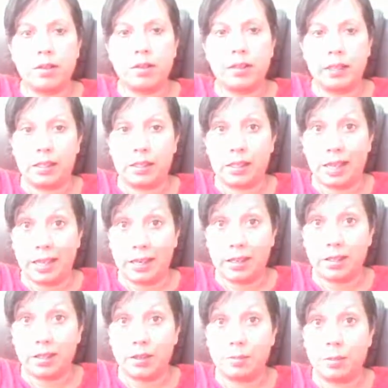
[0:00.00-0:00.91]
that is
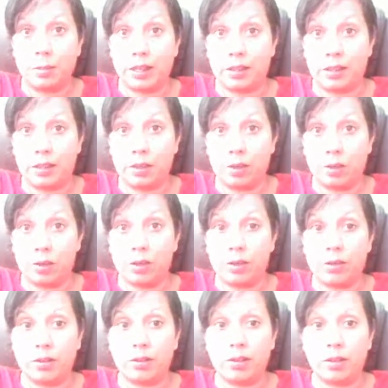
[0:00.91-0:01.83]
entered by the
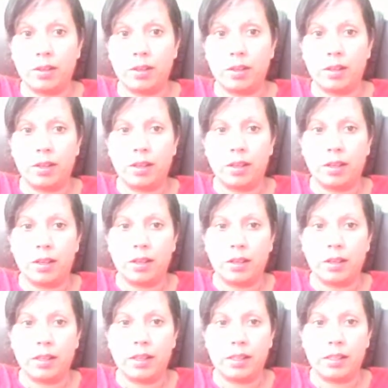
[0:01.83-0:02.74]
user
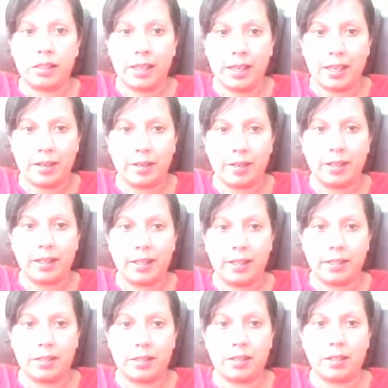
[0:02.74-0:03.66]
is in the
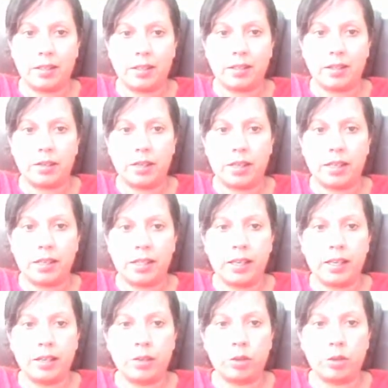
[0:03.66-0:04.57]
list, so is
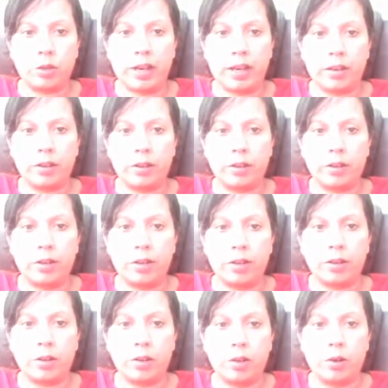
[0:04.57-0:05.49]
in tracker
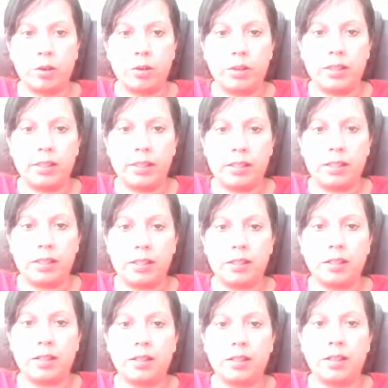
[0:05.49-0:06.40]
code
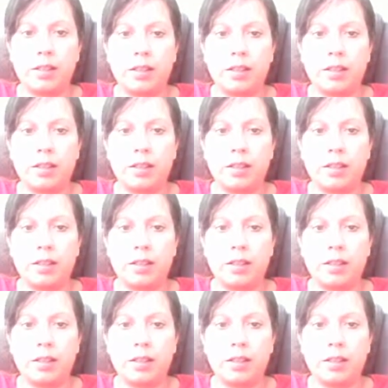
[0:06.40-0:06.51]
list,